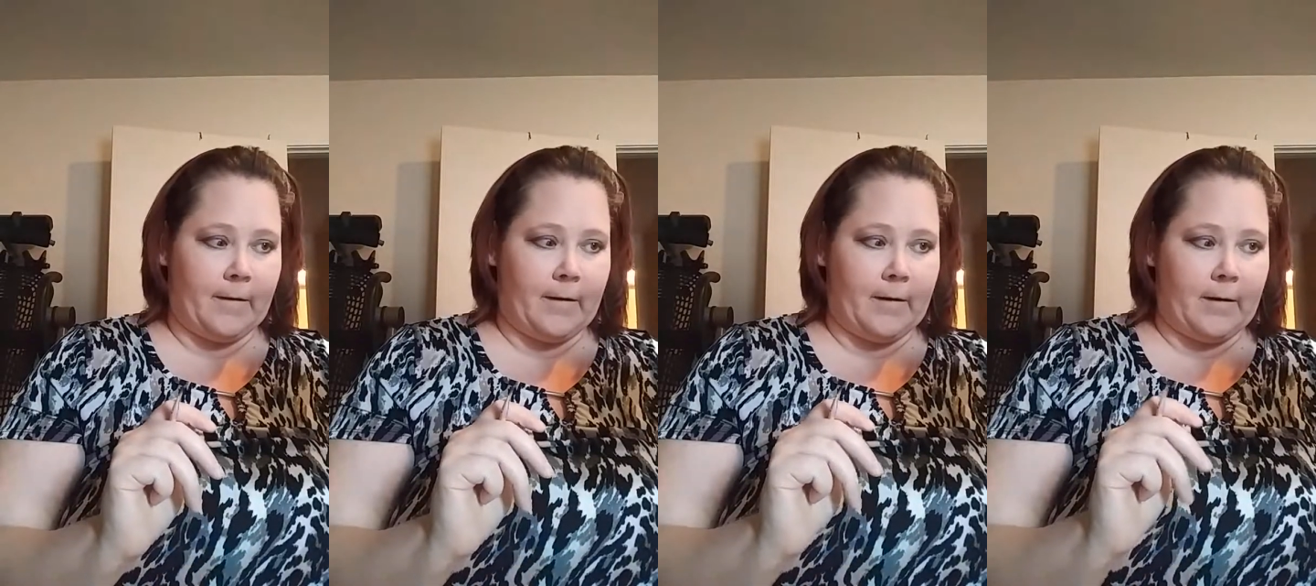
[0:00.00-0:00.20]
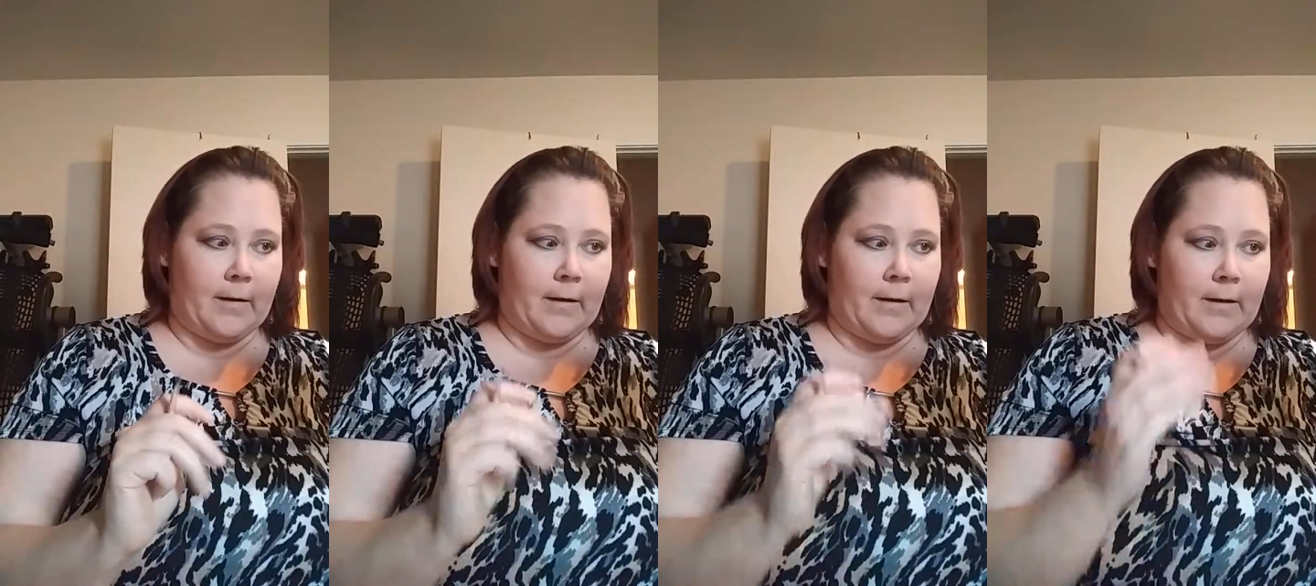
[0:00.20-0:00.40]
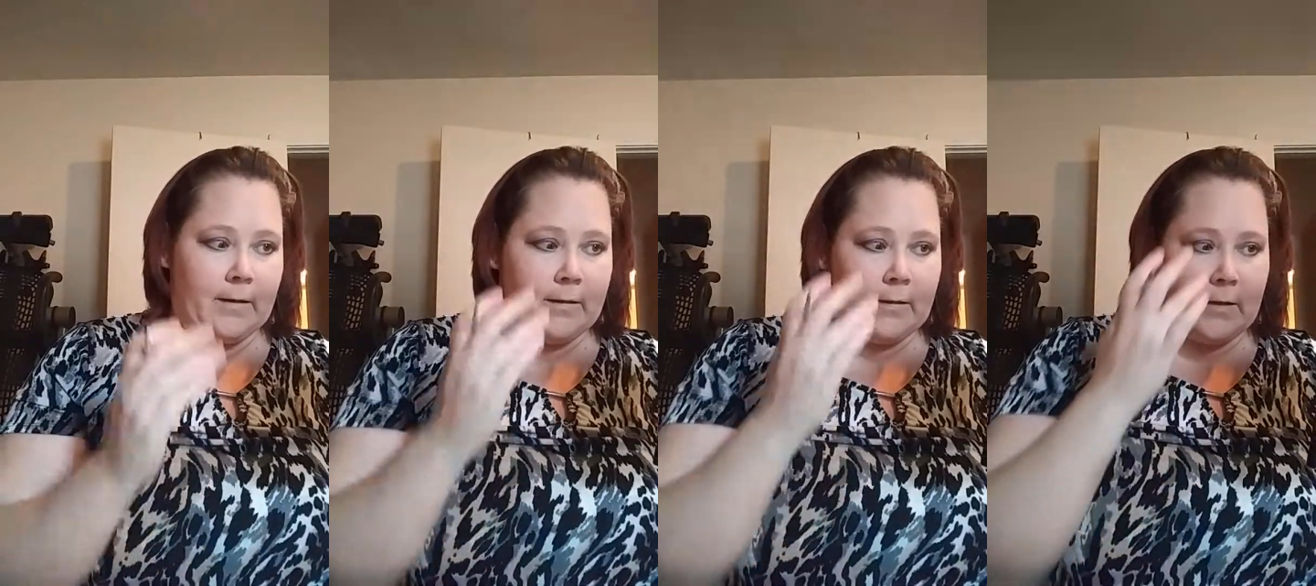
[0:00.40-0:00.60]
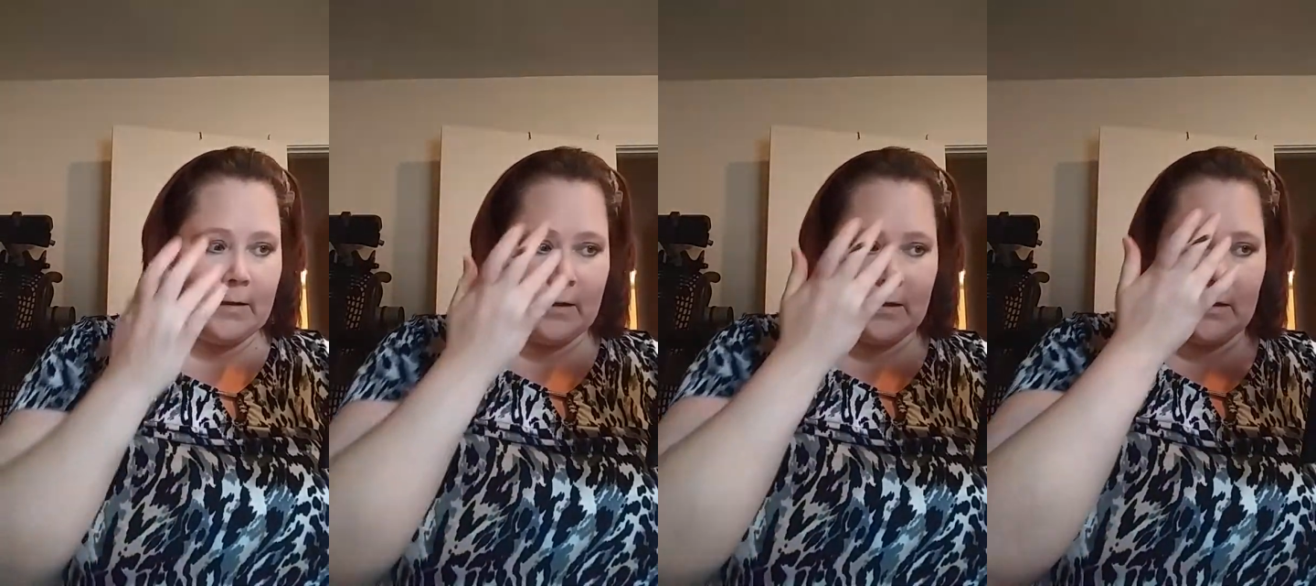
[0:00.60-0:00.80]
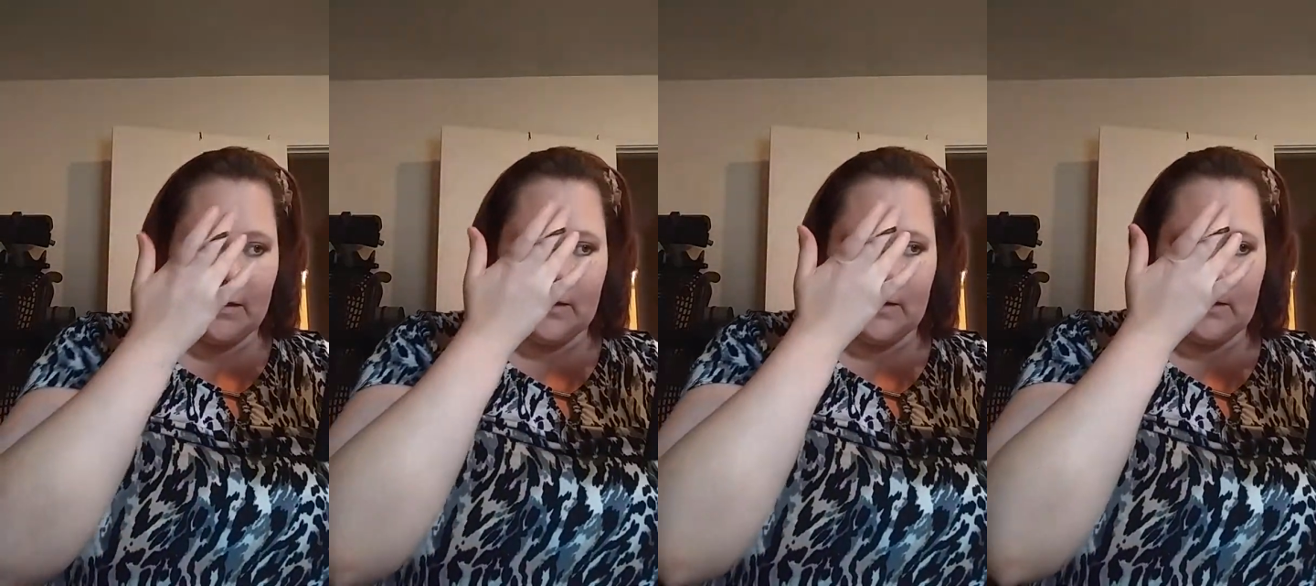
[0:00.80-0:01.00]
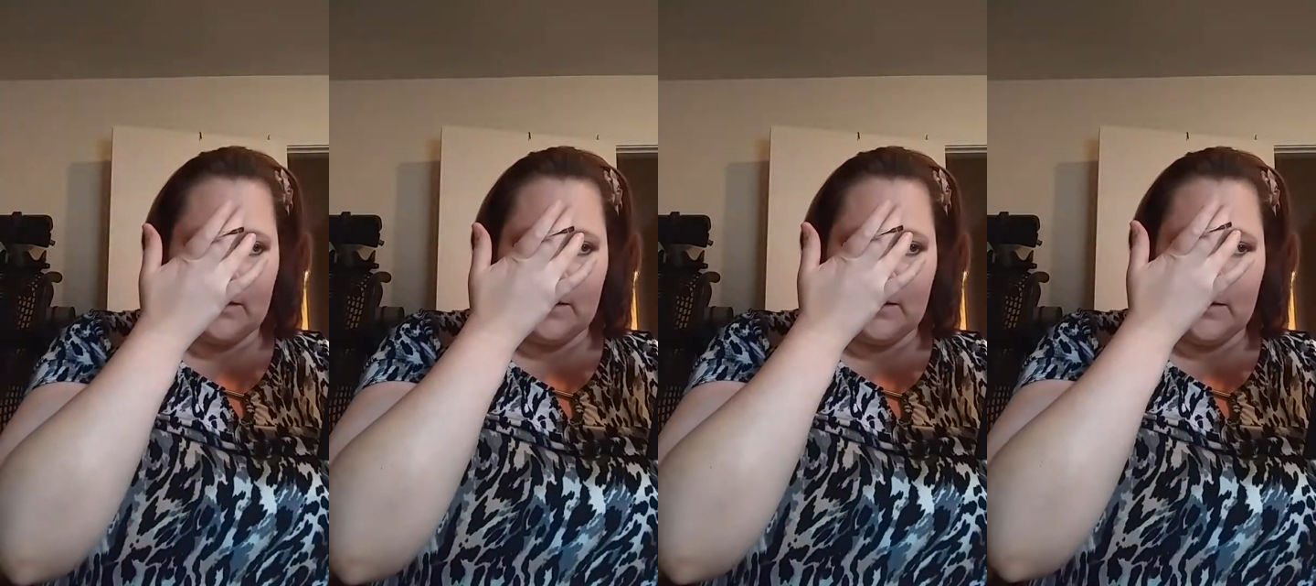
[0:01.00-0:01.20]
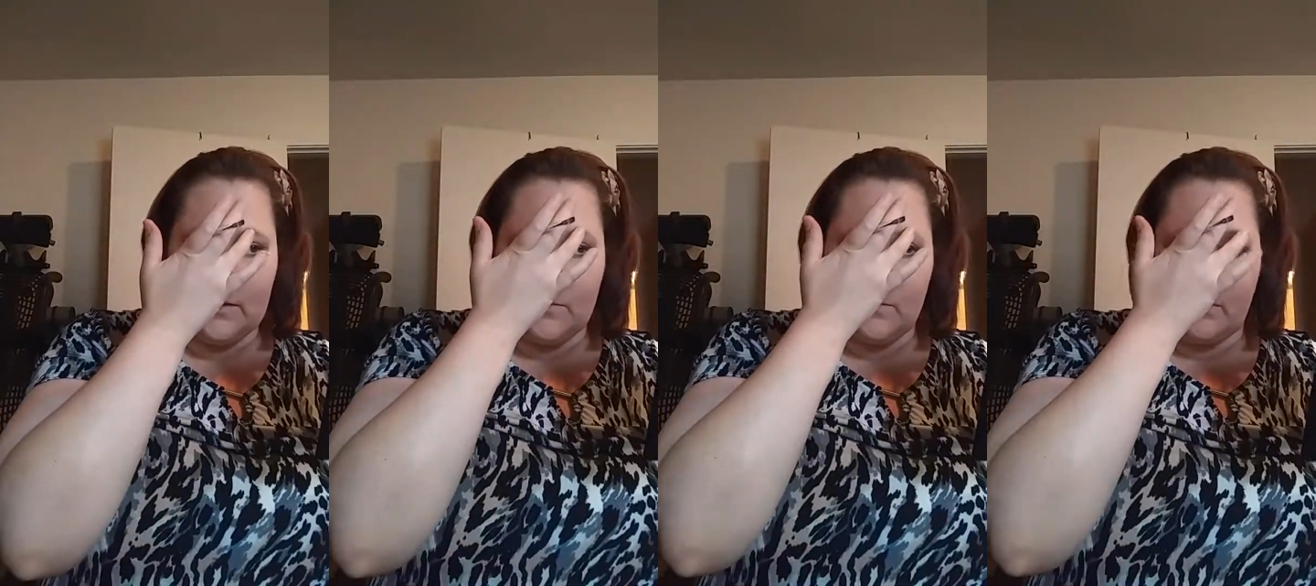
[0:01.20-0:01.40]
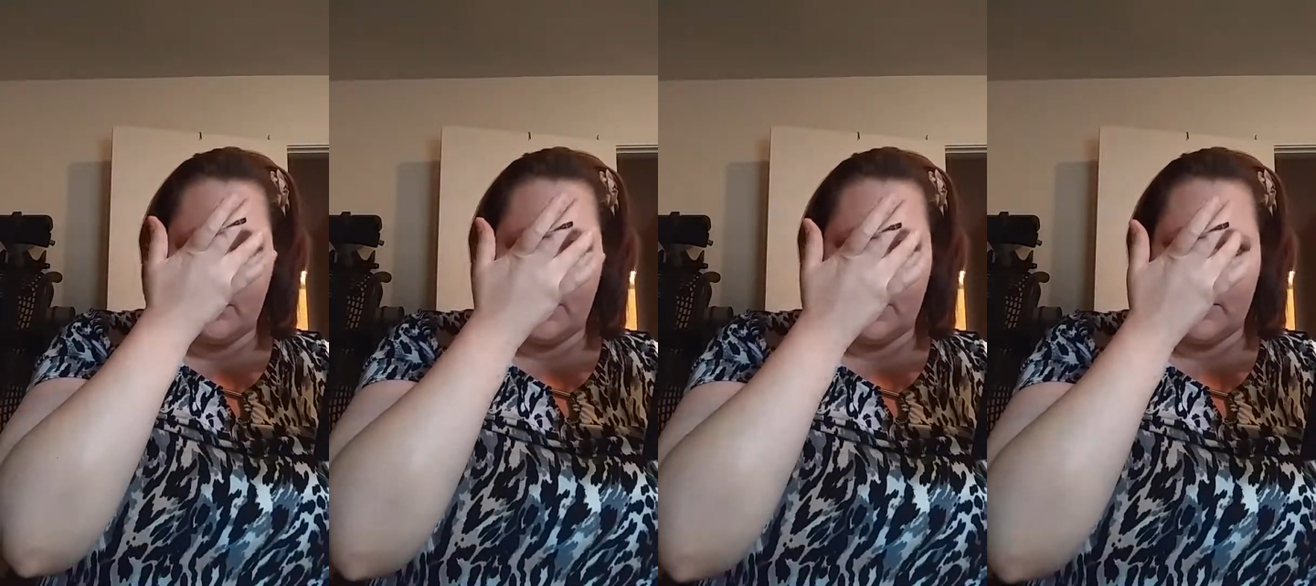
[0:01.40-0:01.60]
I'm thinking this
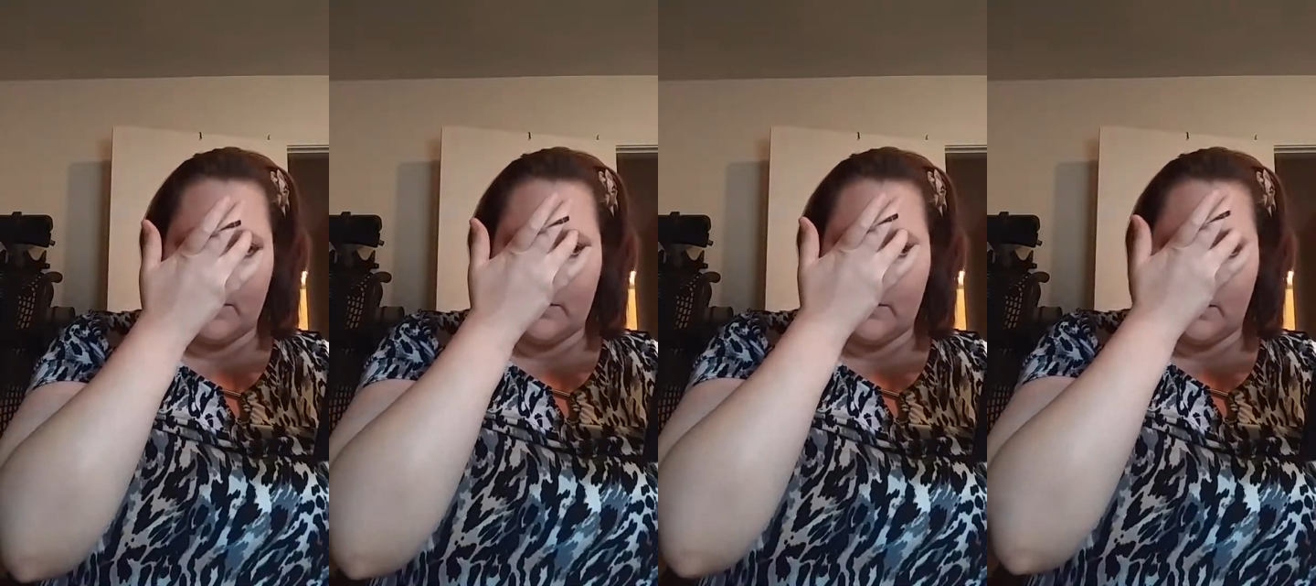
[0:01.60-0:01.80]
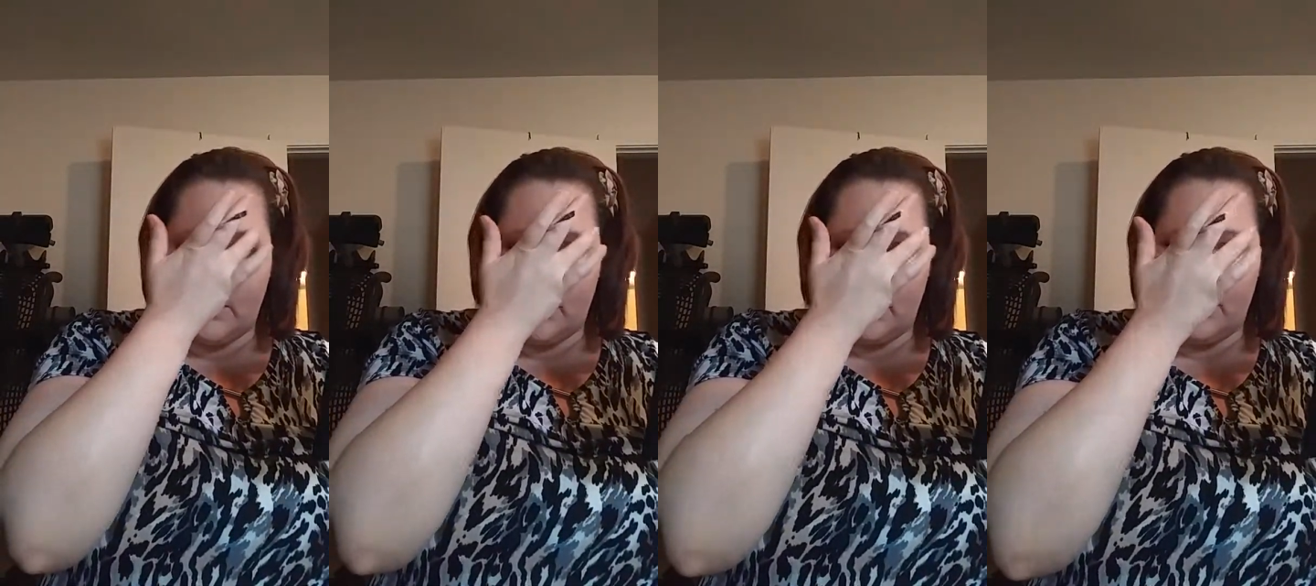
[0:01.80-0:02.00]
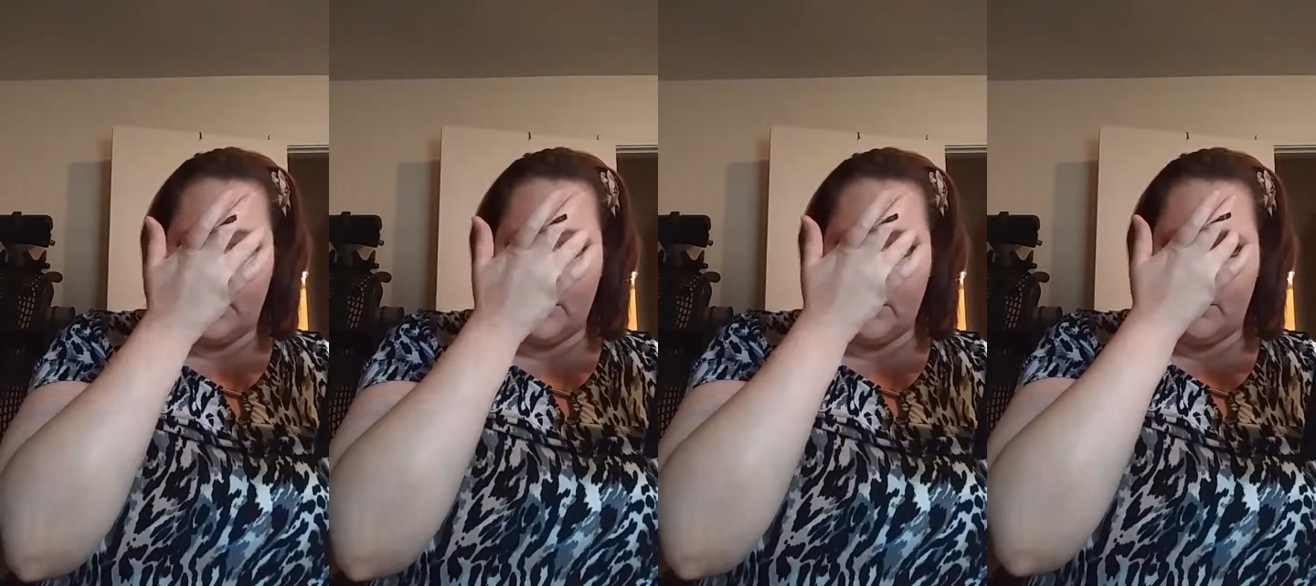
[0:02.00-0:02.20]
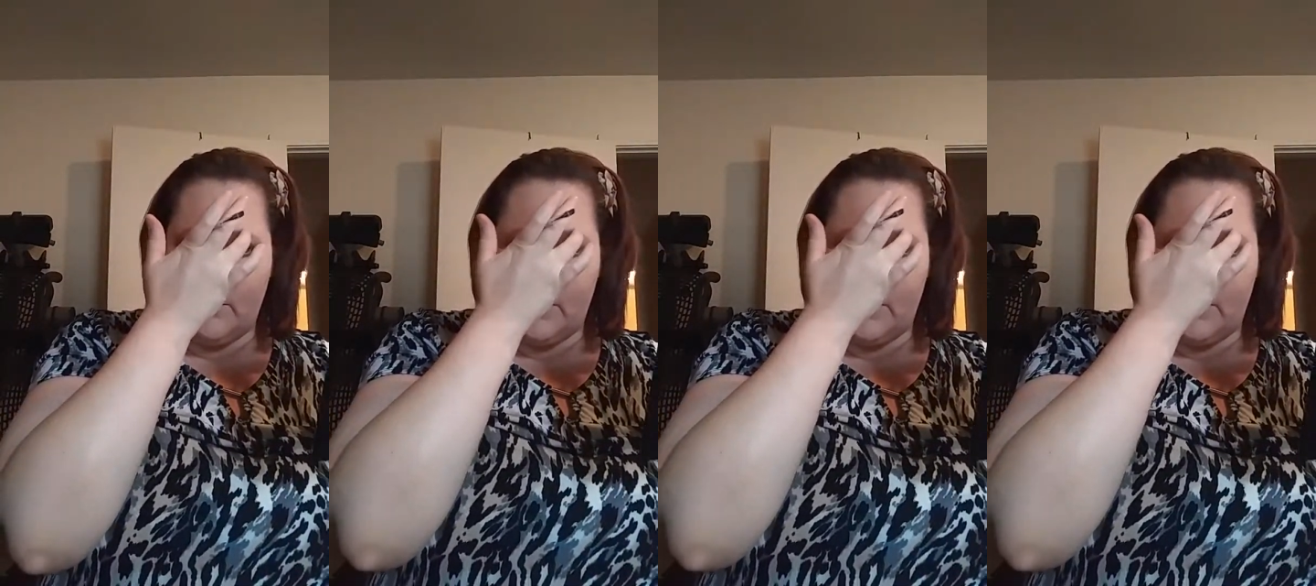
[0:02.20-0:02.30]
brow is a little